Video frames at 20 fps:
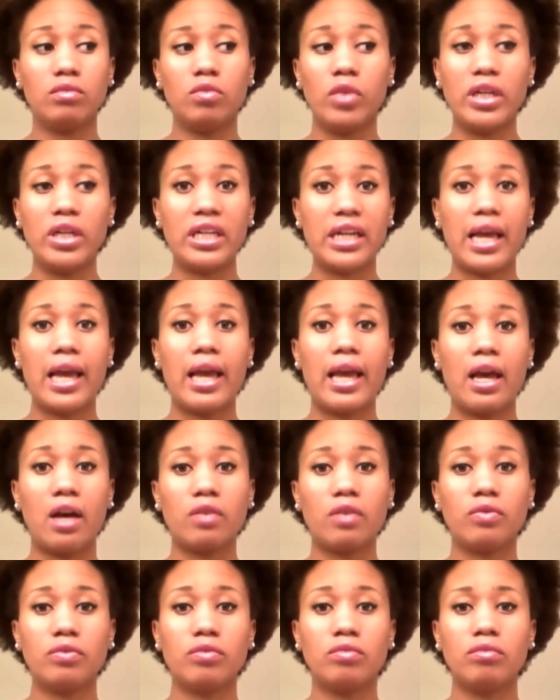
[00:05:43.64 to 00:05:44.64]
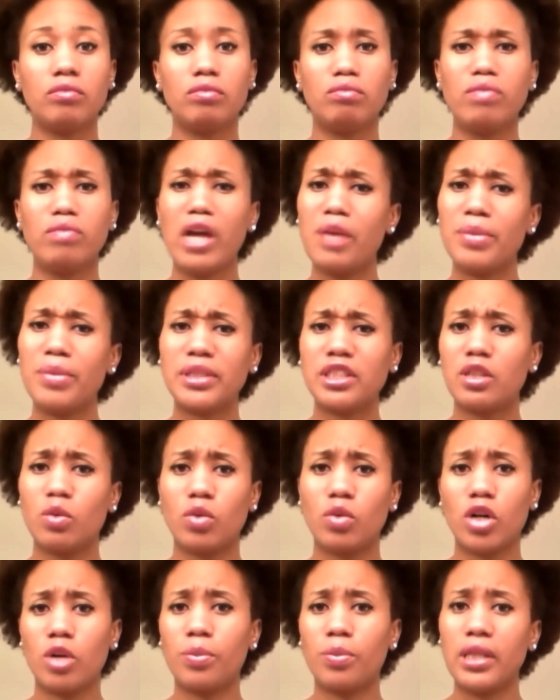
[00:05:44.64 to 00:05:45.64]
and a half, maybe
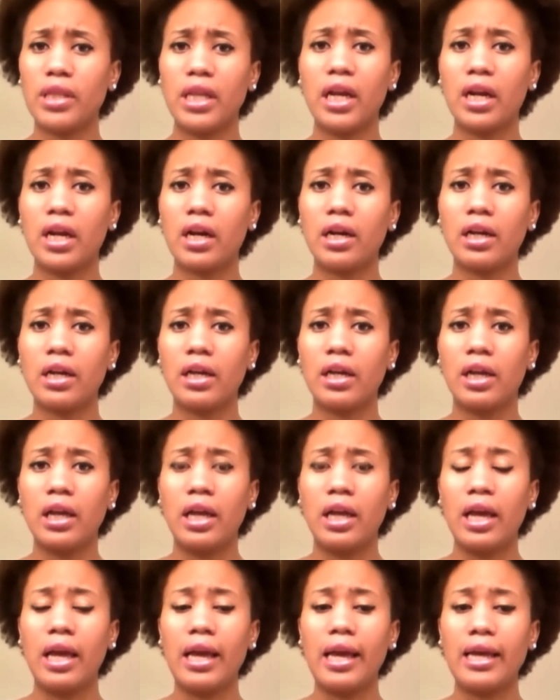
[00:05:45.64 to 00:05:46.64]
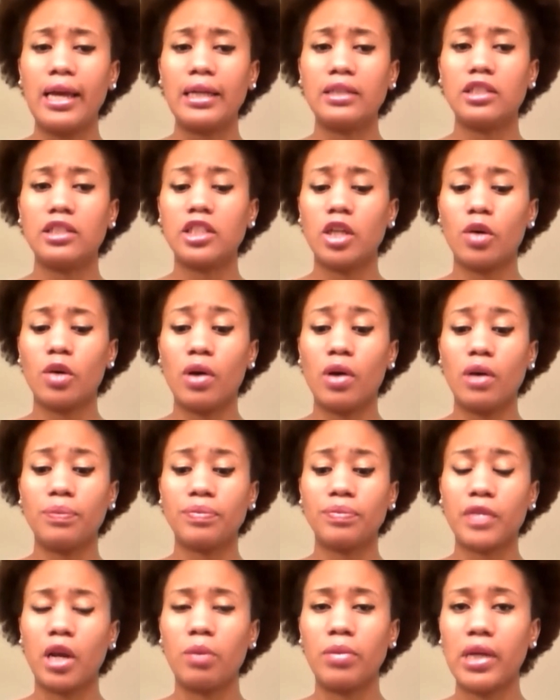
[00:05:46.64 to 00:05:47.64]
somewhere up in there. And so
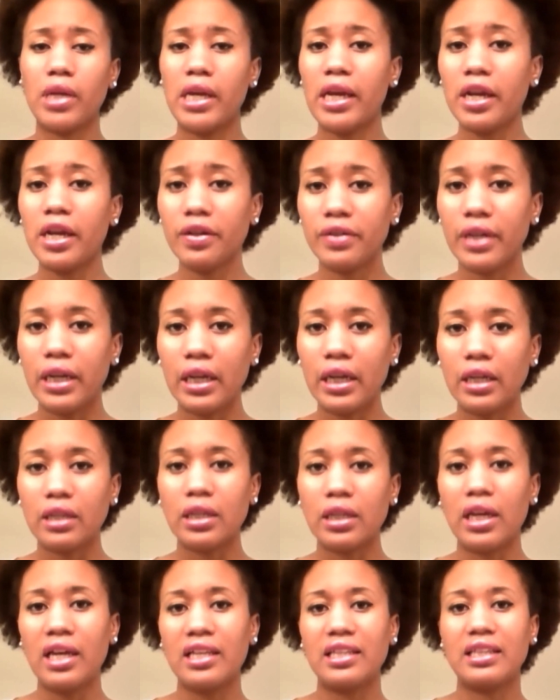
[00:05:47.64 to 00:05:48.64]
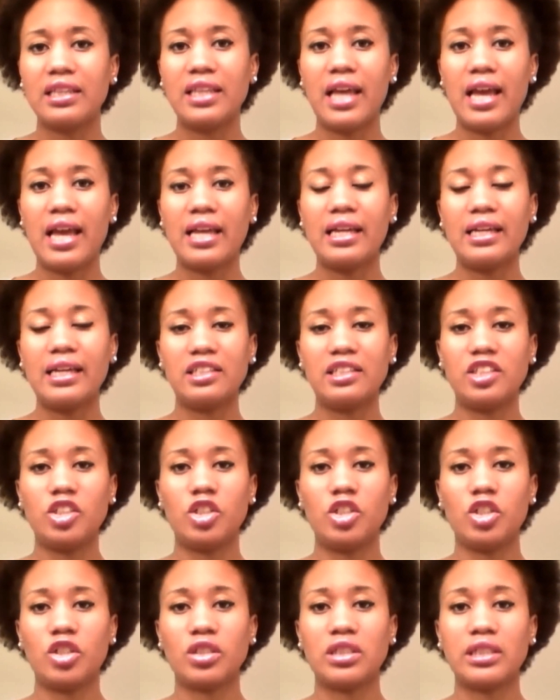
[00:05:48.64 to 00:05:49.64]
I'm hearing that it's
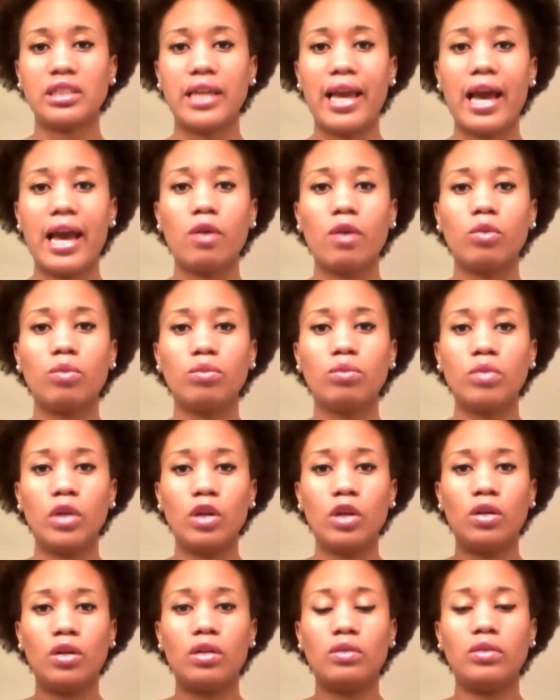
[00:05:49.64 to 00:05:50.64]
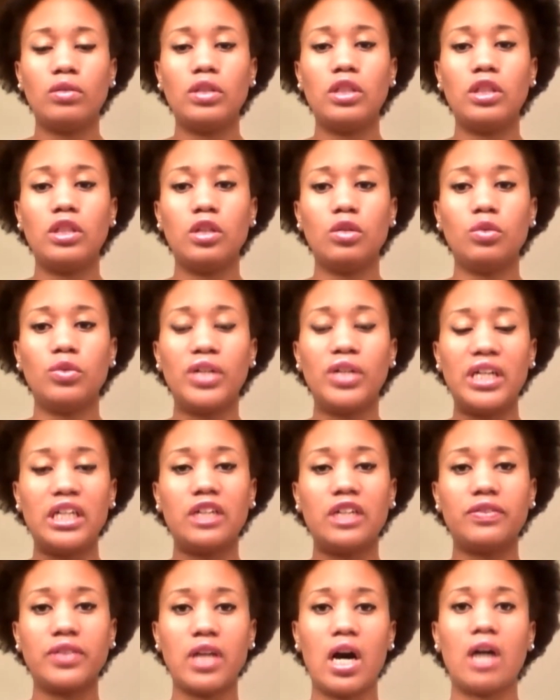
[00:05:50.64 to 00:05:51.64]
your scalp, you know, ridding
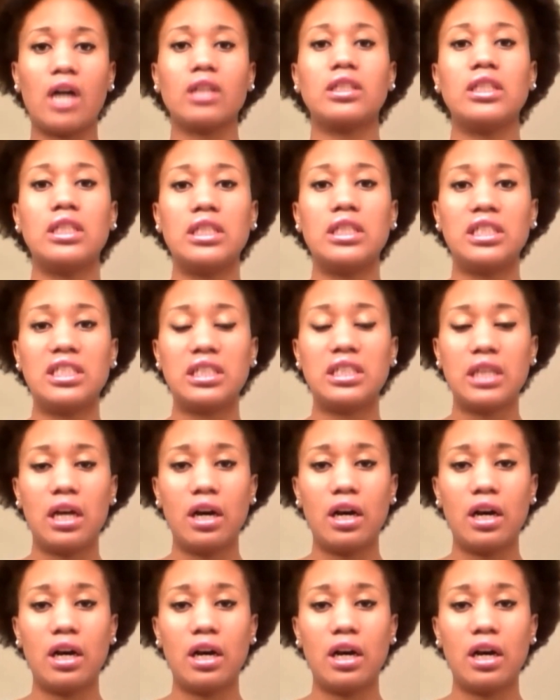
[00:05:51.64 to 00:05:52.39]
of toxins.